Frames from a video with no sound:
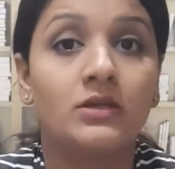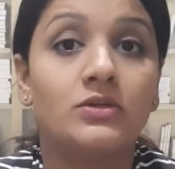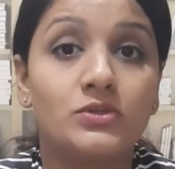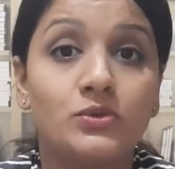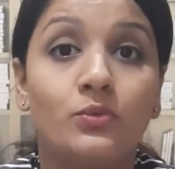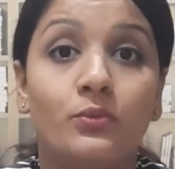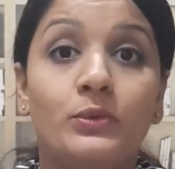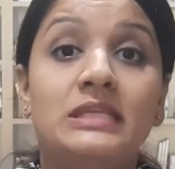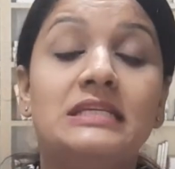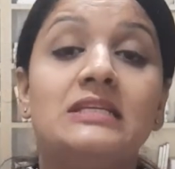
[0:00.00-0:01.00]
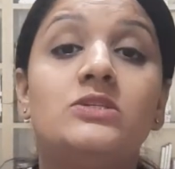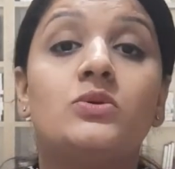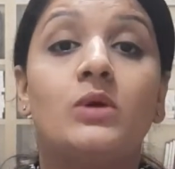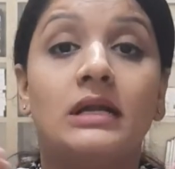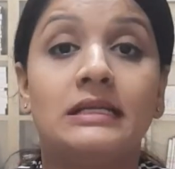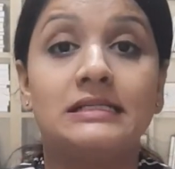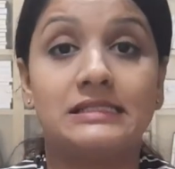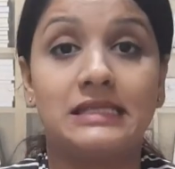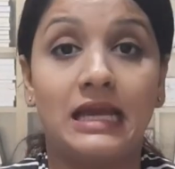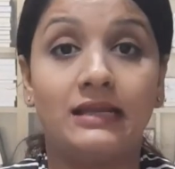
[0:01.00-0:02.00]
So we need to
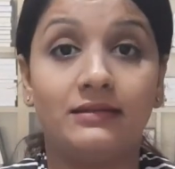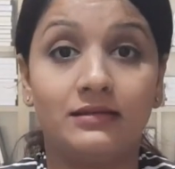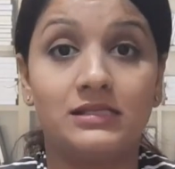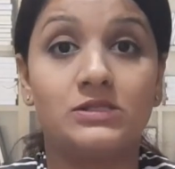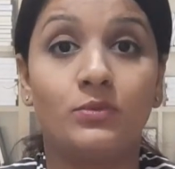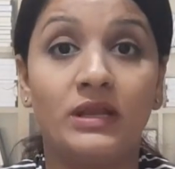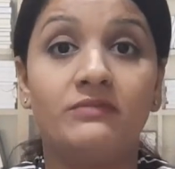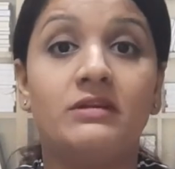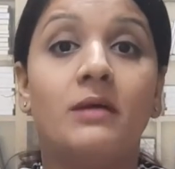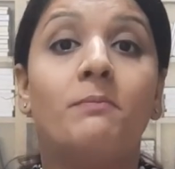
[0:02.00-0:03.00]
understand this when we are